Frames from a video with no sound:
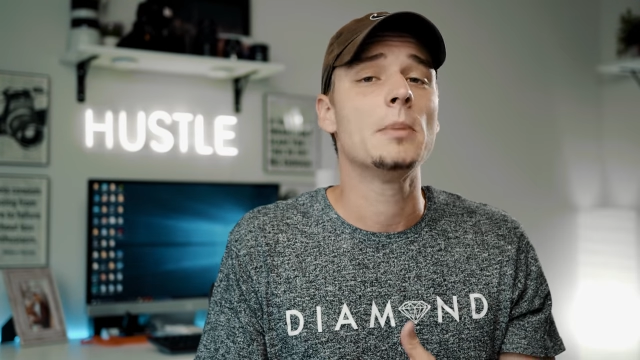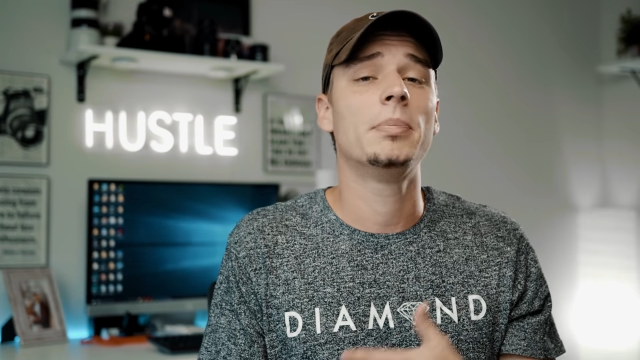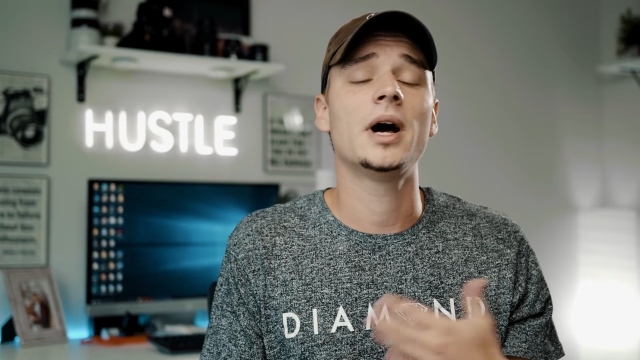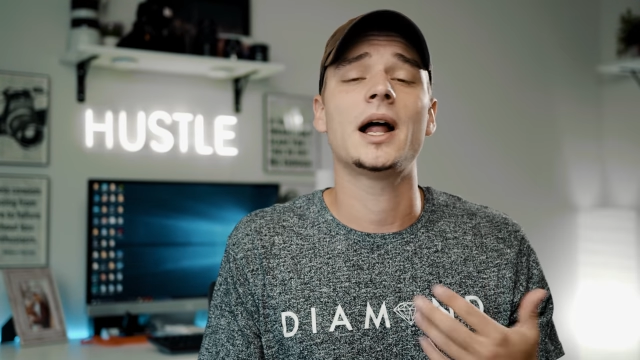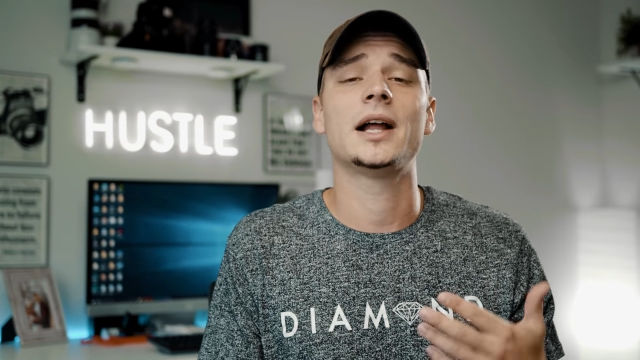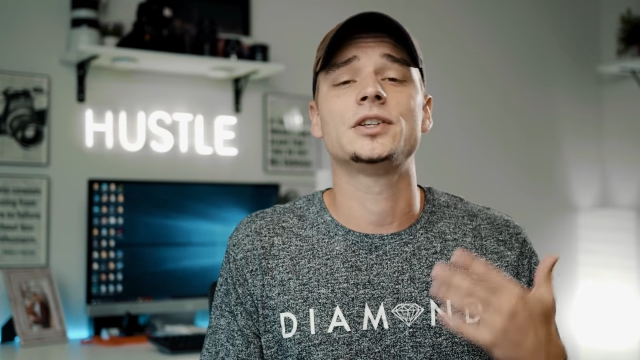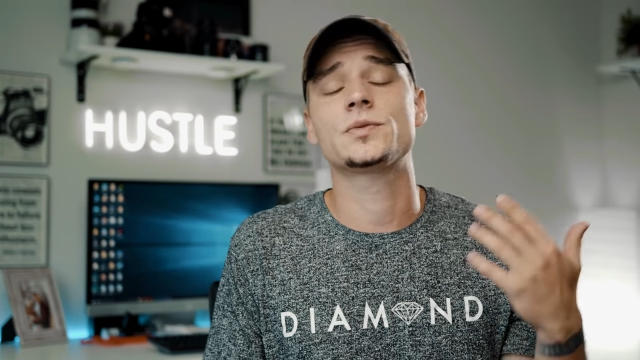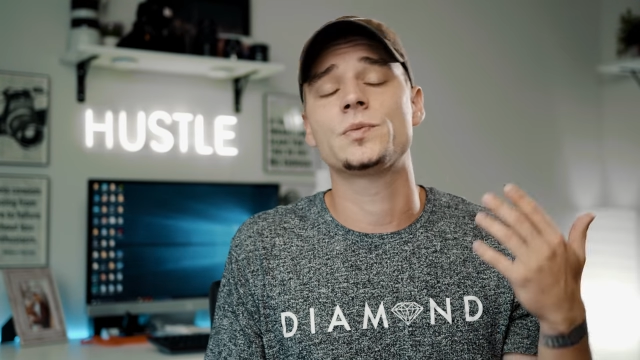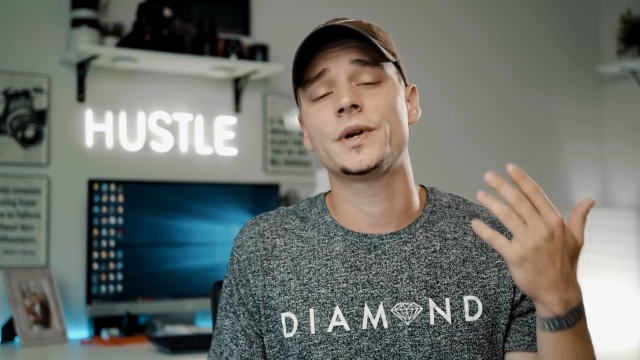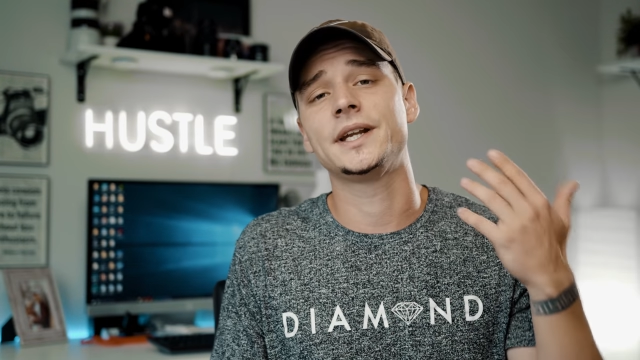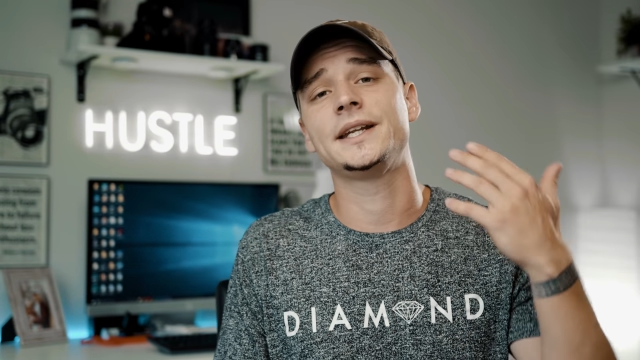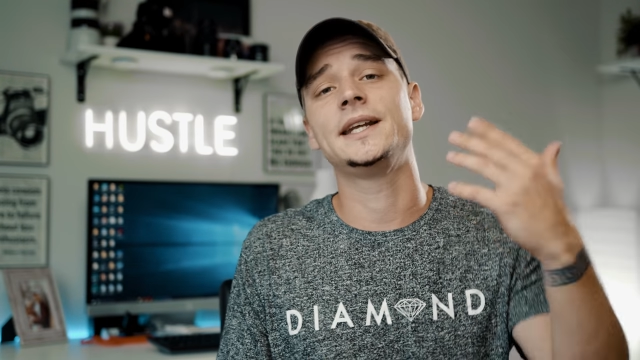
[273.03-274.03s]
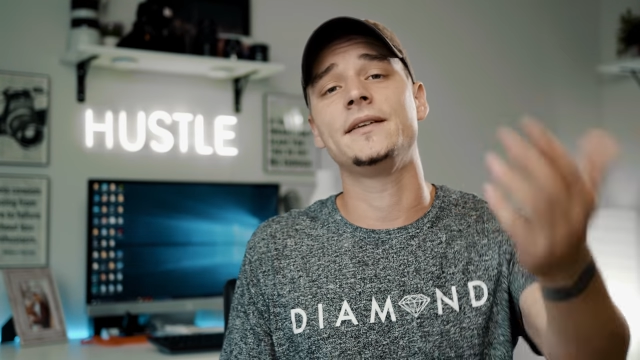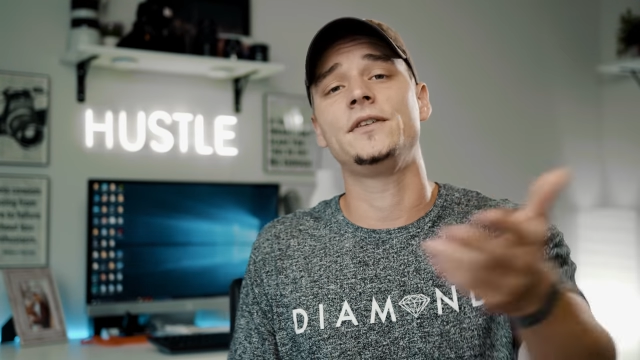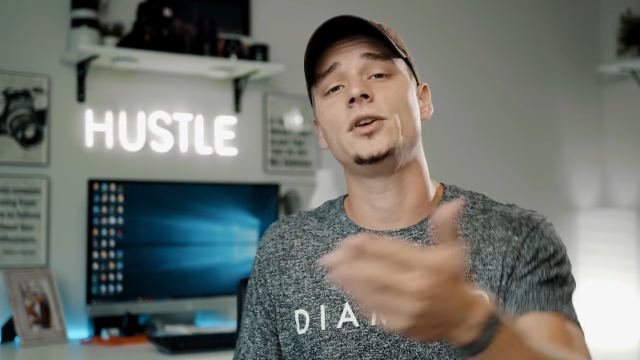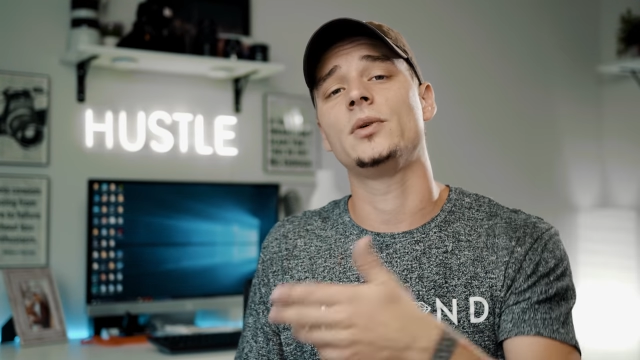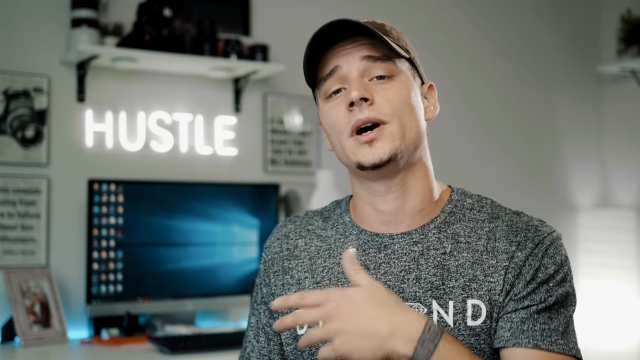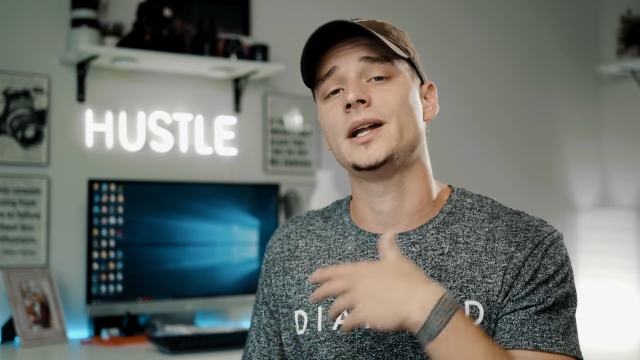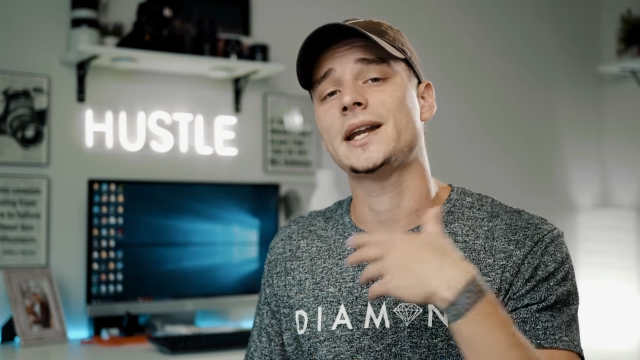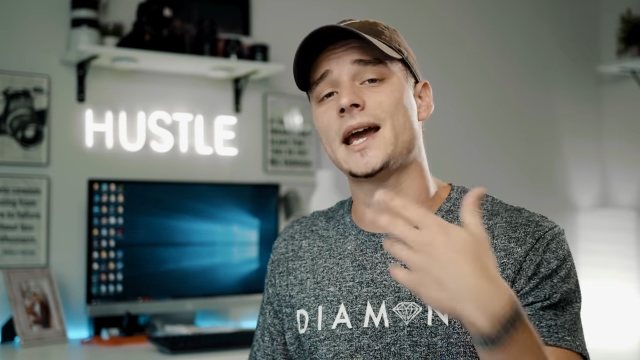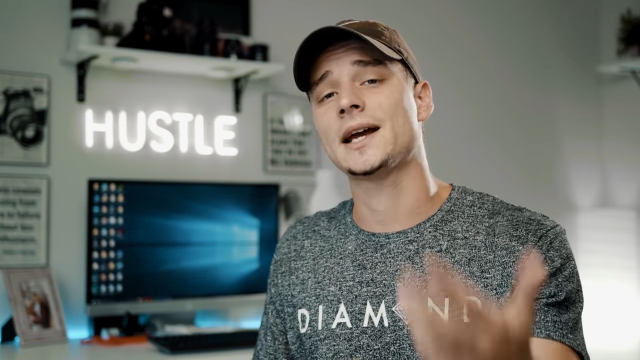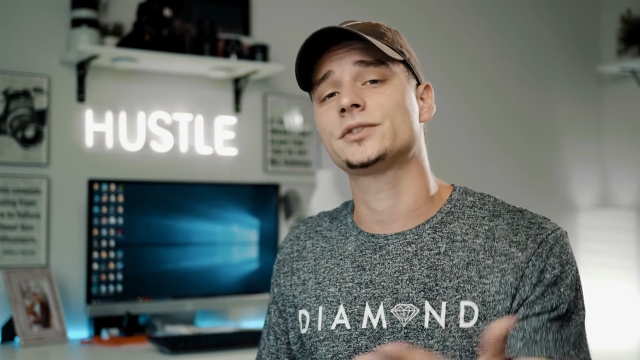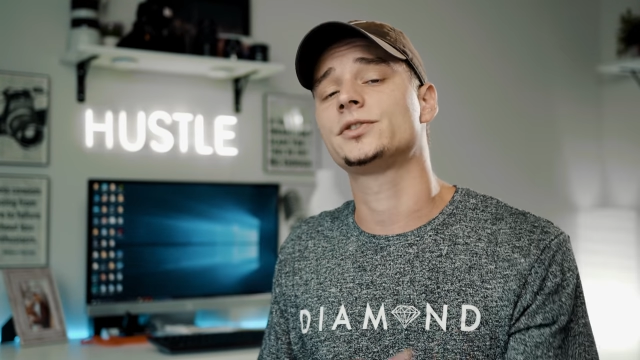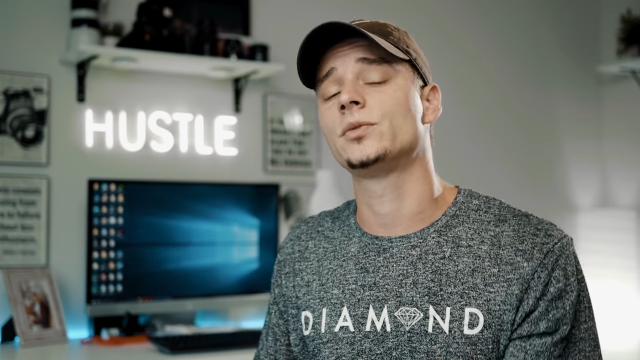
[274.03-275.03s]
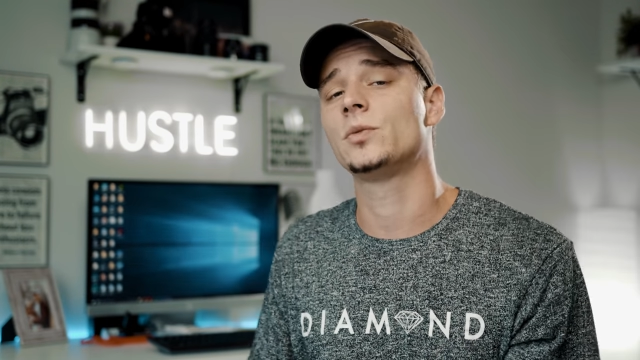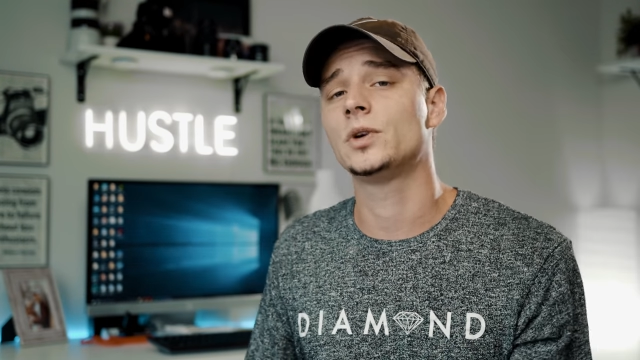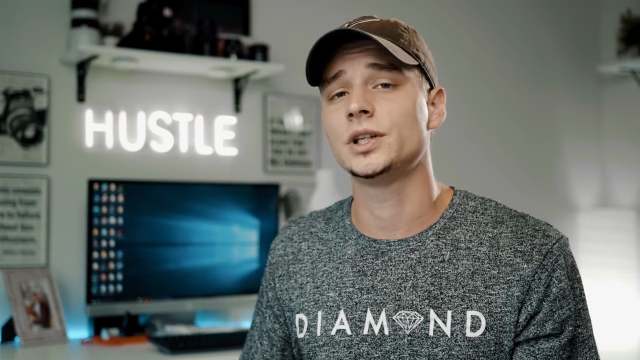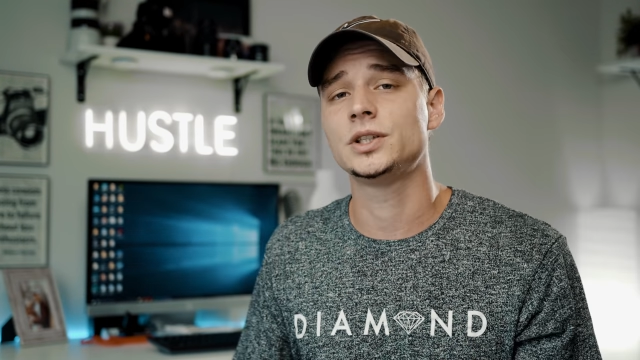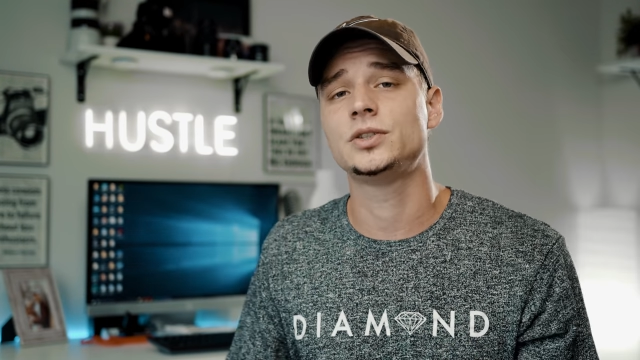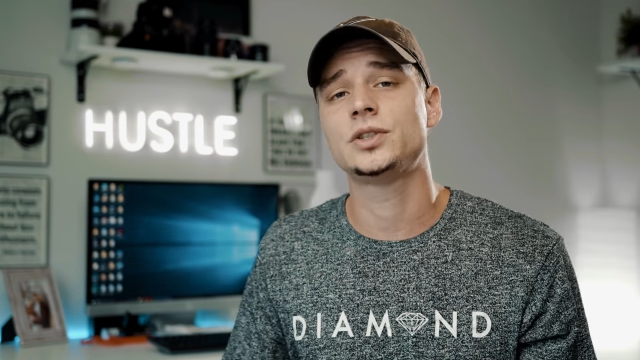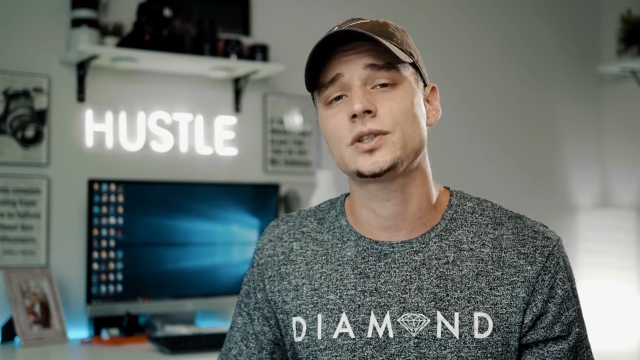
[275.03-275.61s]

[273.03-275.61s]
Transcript: but I just wanted to give you an extra one